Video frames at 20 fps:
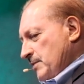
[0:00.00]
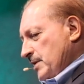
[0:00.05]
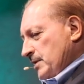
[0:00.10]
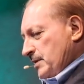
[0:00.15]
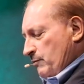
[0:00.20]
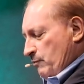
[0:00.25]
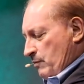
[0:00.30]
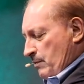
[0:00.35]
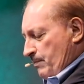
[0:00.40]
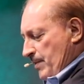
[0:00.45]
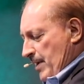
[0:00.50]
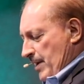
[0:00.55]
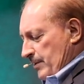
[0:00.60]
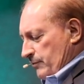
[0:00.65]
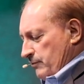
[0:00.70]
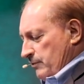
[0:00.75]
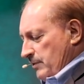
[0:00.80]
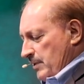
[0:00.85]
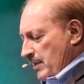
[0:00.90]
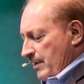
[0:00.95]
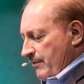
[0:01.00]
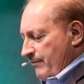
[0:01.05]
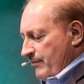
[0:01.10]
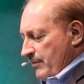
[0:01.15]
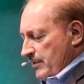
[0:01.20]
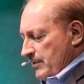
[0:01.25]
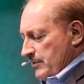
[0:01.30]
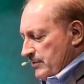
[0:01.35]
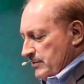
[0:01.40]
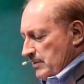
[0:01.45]
right there where Pastor Dave
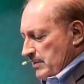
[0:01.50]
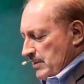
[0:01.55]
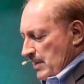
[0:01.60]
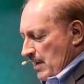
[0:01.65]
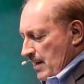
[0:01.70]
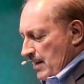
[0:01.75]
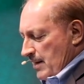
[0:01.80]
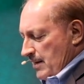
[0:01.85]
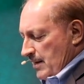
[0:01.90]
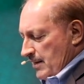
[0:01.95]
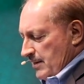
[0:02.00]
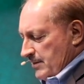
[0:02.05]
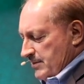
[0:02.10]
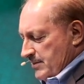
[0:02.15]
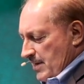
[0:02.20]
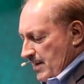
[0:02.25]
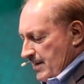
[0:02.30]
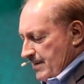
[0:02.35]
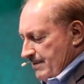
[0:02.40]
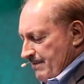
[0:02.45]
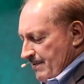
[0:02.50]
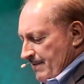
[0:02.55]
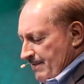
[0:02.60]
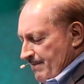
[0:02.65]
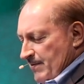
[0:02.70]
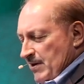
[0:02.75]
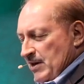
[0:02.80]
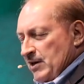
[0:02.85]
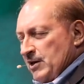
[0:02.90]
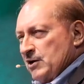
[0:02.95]
is, and he said,
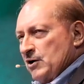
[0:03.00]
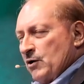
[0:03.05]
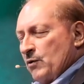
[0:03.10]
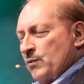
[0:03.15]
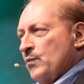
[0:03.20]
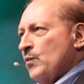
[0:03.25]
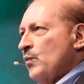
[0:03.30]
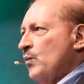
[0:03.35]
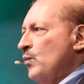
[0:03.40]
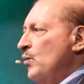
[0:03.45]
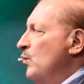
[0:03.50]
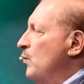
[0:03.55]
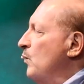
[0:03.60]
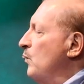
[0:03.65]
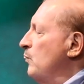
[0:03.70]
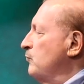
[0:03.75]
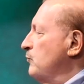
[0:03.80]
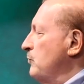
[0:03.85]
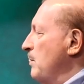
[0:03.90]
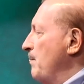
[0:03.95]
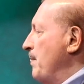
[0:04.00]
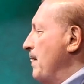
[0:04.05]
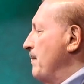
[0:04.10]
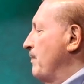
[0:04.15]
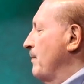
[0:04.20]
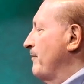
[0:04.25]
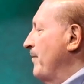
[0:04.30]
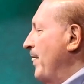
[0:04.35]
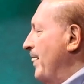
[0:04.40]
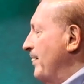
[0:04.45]
you know, some
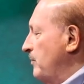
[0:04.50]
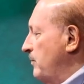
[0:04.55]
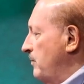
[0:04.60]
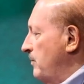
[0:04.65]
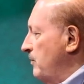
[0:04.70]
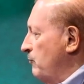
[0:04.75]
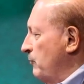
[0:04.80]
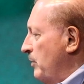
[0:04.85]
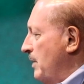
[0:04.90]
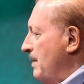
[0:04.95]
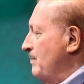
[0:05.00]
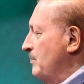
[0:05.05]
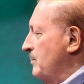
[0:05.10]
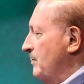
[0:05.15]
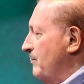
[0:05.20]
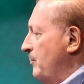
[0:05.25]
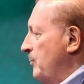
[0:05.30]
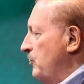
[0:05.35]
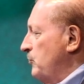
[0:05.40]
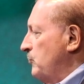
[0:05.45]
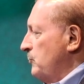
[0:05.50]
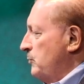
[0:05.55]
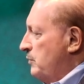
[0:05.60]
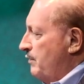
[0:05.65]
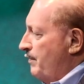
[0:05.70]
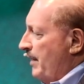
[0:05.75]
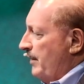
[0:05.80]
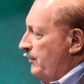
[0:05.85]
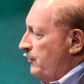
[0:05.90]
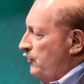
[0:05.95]
people have had dreams and visions
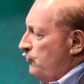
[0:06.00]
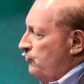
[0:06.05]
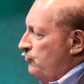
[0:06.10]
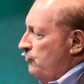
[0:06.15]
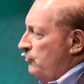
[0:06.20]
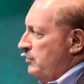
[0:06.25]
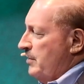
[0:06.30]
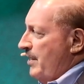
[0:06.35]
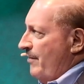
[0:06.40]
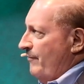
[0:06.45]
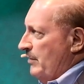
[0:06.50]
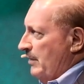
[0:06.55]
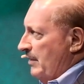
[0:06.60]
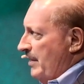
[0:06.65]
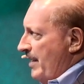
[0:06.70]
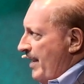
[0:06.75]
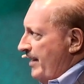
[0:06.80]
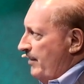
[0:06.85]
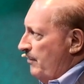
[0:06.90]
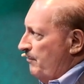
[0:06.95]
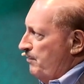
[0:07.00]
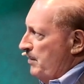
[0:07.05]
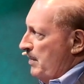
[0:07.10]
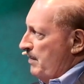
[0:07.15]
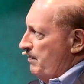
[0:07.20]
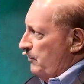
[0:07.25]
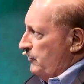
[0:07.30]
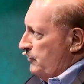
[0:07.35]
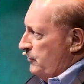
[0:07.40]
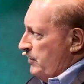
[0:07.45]
about this church having a line of
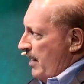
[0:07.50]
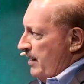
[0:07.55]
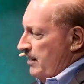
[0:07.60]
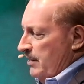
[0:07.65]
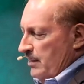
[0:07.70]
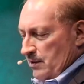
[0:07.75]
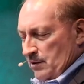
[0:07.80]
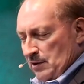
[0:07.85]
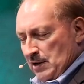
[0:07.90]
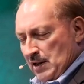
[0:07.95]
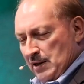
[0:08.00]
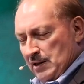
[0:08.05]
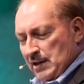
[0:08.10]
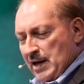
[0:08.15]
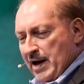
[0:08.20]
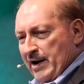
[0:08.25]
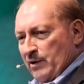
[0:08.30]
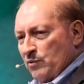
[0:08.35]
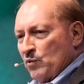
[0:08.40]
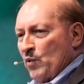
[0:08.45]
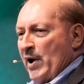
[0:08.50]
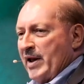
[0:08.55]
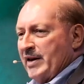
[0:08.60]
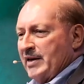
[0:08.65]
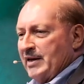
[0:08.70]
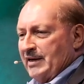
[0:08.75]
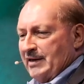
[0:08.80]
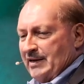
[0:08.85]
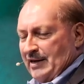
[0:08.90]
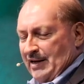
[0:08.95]
people standing in line
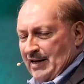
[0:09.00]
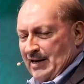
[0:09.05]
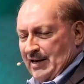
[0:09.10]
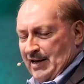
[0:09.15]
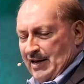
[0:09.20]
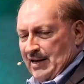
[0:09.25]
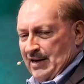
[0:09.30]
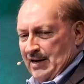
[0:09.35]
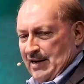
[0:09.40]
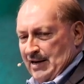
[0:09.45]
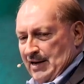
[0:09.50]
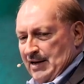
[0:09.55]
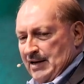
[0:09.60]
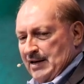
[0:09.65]
waiting to get in,